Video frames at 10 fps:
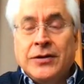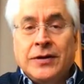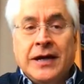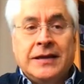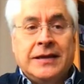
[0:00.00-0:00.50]
to
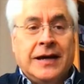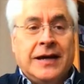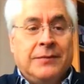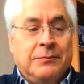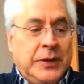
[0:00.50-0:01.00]
get
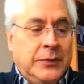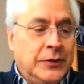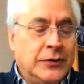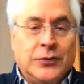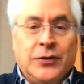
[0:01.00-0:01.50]
people
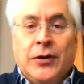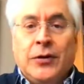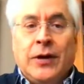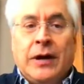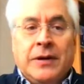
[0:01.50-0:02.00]
to
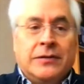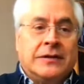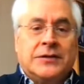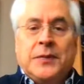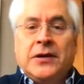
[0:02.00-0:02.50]
know about the
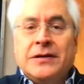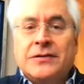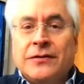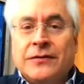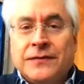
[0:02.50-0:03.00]
experience
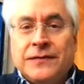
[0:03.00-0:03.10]
of